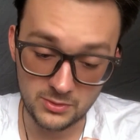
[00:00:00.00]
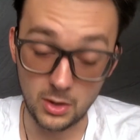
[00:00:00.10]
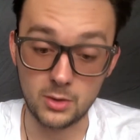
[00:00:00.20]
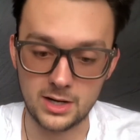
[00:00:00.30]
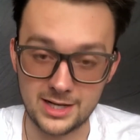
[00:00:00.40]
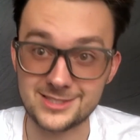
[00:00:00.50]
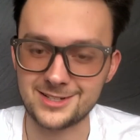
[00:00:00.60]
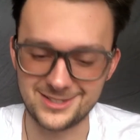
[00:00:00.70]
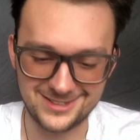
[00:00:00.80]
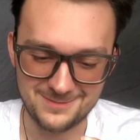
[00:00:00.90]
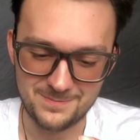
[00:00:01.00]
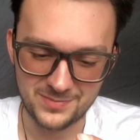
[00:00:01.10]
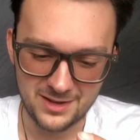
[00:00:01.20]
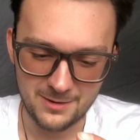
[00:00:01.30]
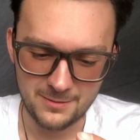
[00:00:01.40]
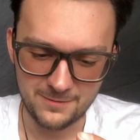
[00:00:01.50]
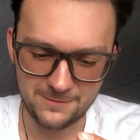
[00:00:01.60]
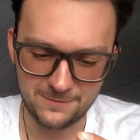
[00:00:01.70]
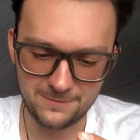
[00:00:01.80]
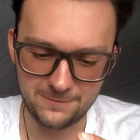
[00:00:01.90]
Oh gosh.
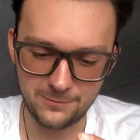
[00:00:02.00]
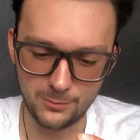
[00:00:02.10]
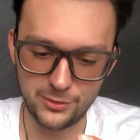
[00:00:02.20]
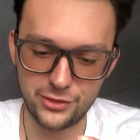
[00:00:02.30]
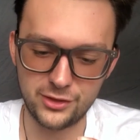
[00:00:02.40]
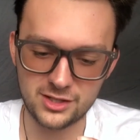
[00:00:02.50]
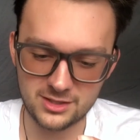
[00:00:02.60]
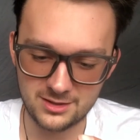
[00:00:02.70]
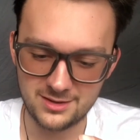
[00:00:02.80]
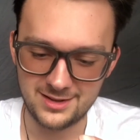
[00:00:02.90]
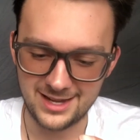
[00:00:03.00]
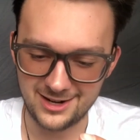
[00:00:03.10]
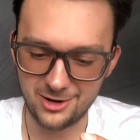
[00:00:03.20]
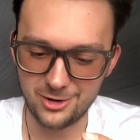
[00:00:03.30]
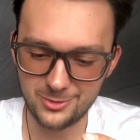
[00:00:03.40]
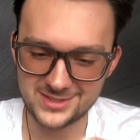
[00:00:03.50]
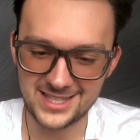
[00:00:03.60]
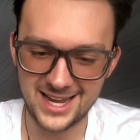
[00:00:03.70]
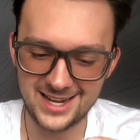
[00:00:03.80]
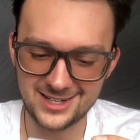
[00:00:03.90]
Fuble Flu had always
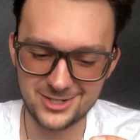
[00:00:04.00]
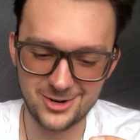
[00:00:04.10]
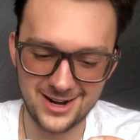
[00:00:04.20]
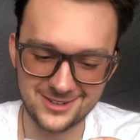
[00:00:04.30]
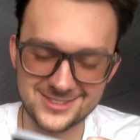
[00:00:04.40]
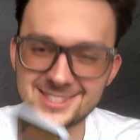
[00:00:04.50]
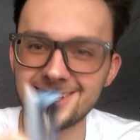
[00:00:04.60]
hated crowds.